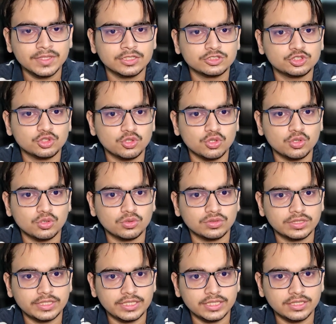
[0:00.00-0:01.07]
So
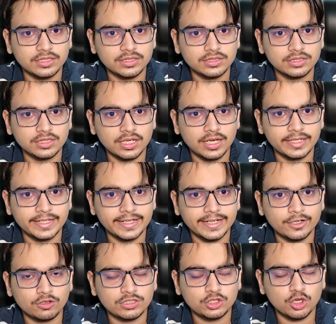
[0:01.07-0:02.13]
here again
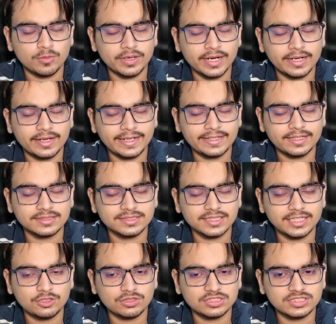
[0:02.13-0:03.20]
on the top right hand side
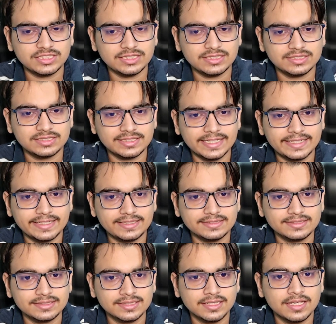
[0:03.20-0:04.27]
you can see the settings,
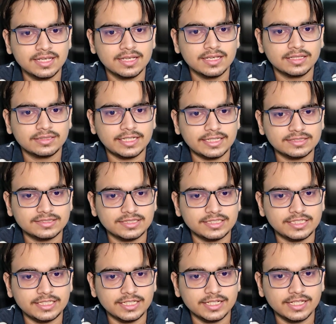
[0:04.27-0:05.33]
that is the
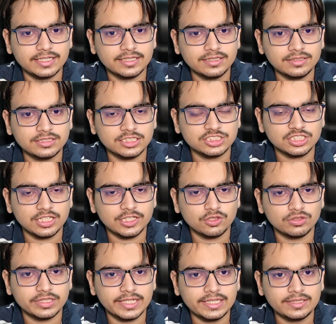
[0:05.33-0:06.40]
gear icon. Just click
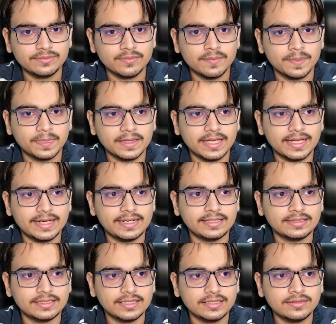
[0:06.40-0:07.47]
on that, and
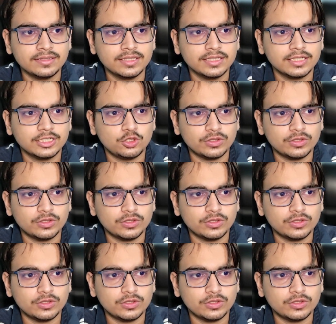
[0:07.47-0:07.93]
then you